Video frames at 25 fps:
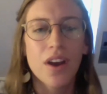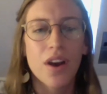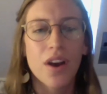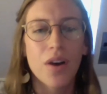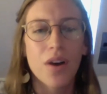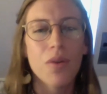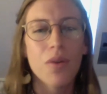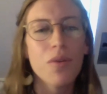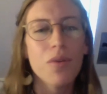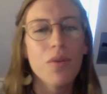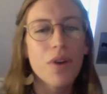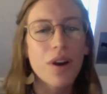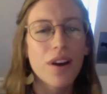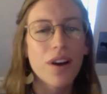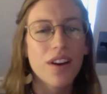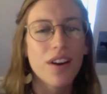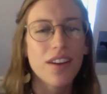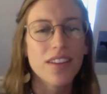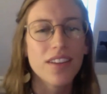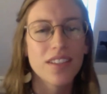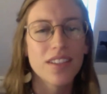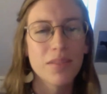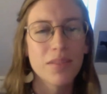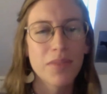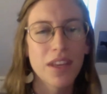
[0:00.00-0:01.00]
or
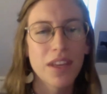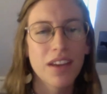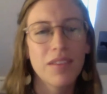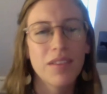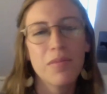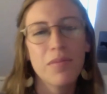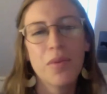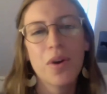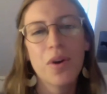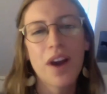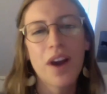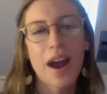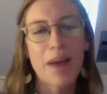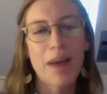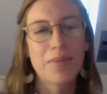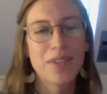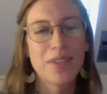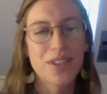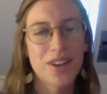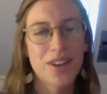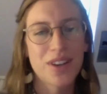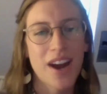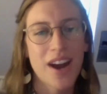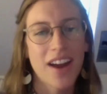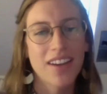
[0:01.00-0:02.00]
something more
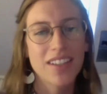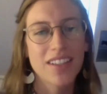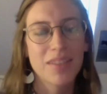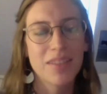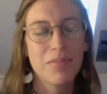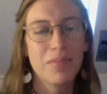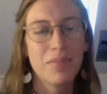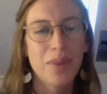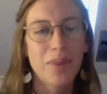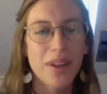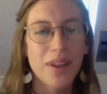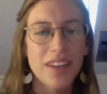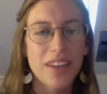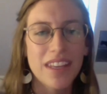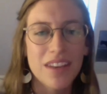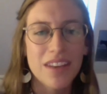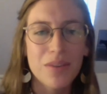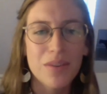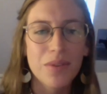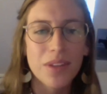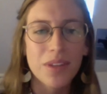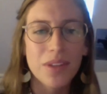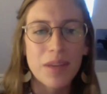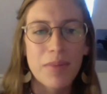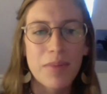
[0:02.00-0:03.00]
abstract but
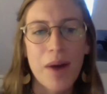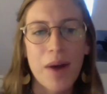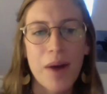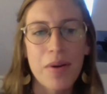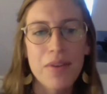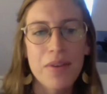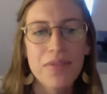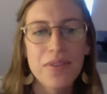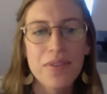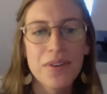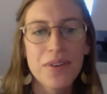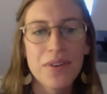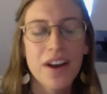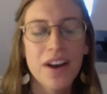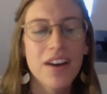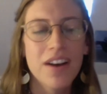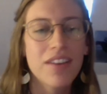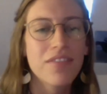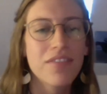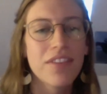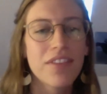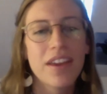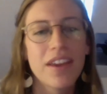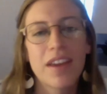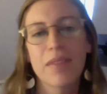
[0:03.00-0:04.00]
equally powerful
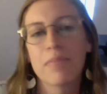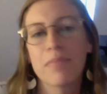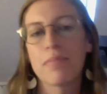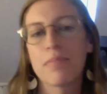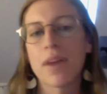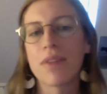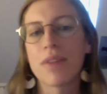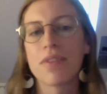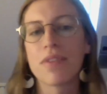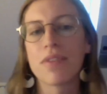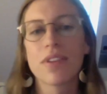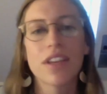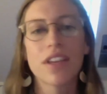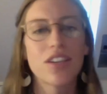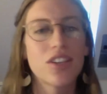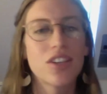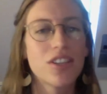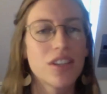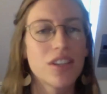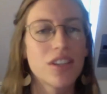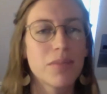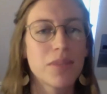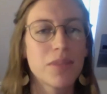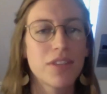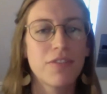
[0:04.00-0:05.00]
of like my
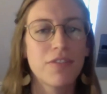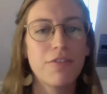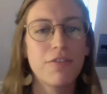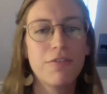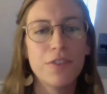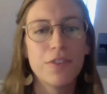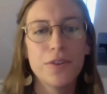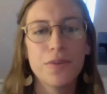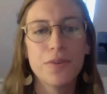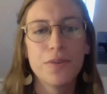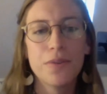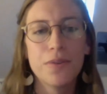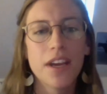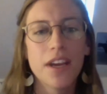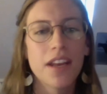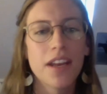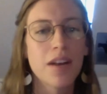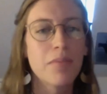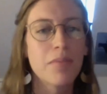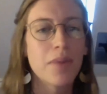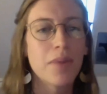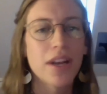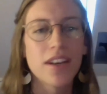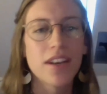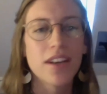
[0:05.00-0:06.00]
relationship to food and
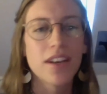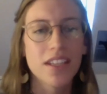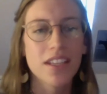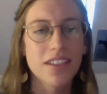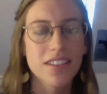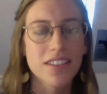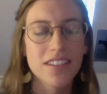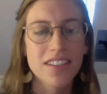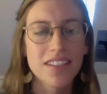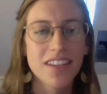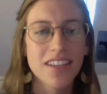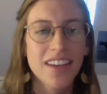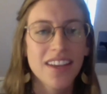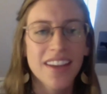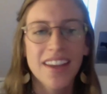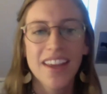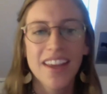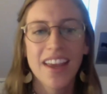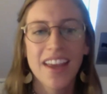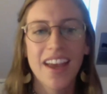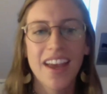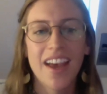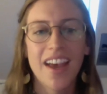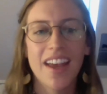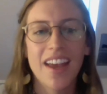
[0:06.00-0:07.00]
abundance.
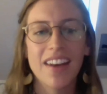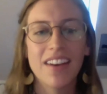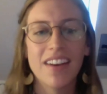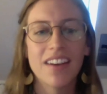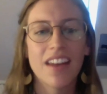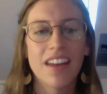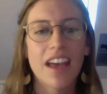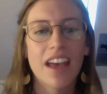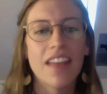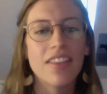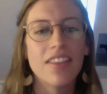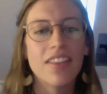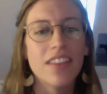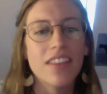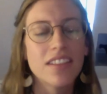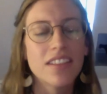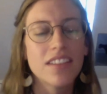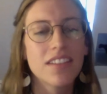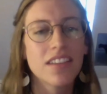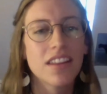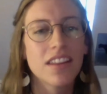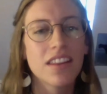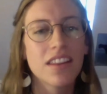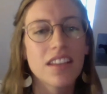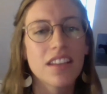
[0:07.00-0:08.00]
And
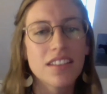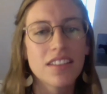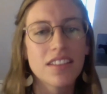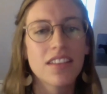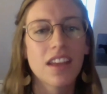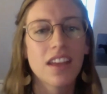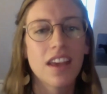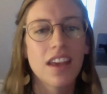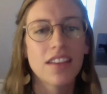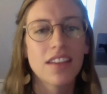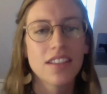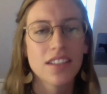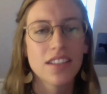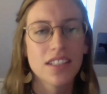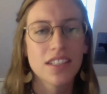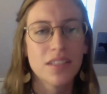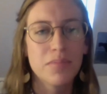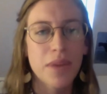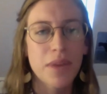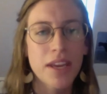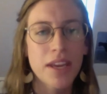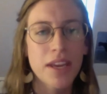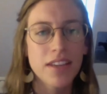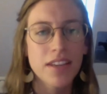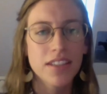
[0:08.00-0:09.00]
this is a
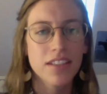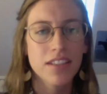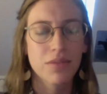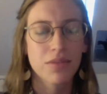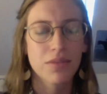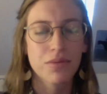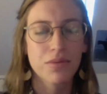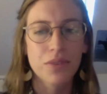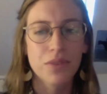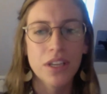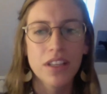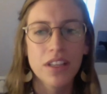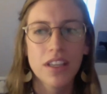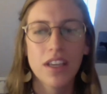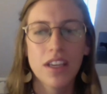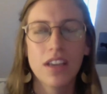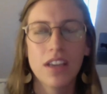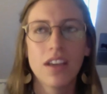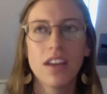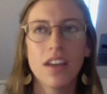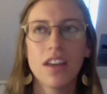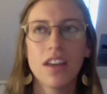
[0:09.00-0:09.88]
space to really